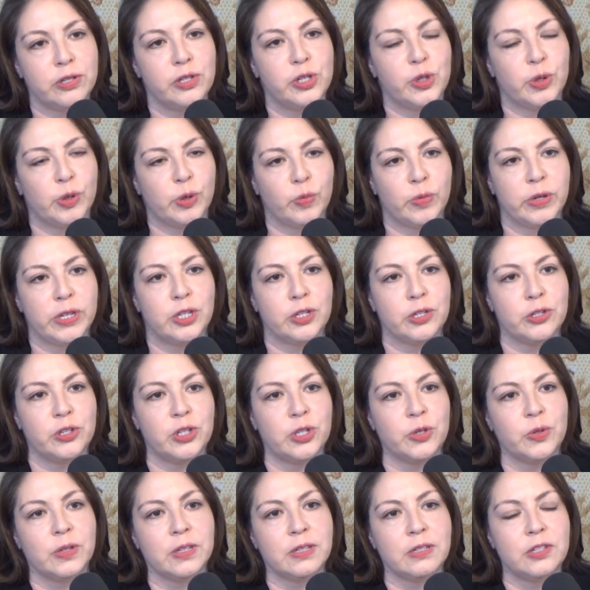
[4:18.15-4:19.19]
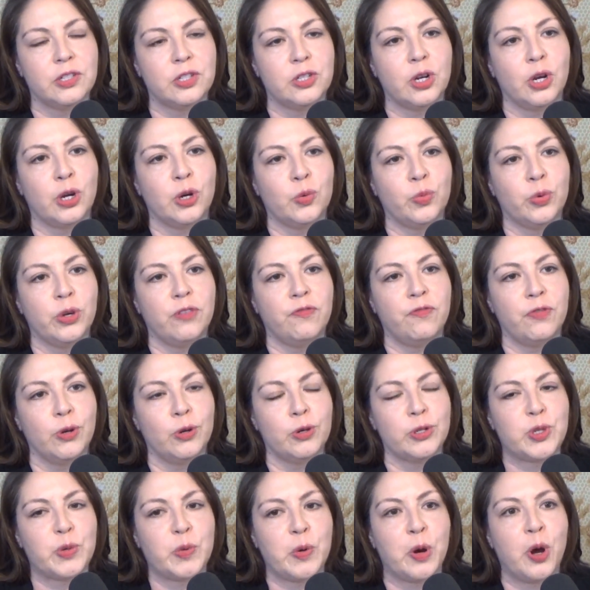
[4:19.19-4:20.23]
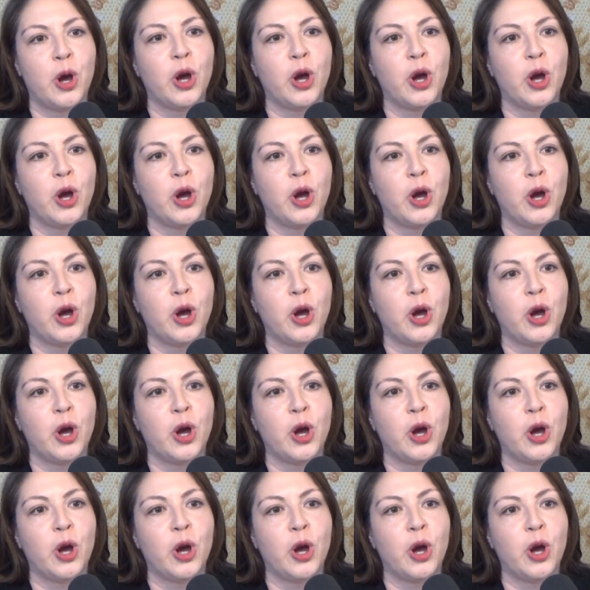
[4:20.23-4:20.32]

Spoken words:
doing what you're doing start with folks who are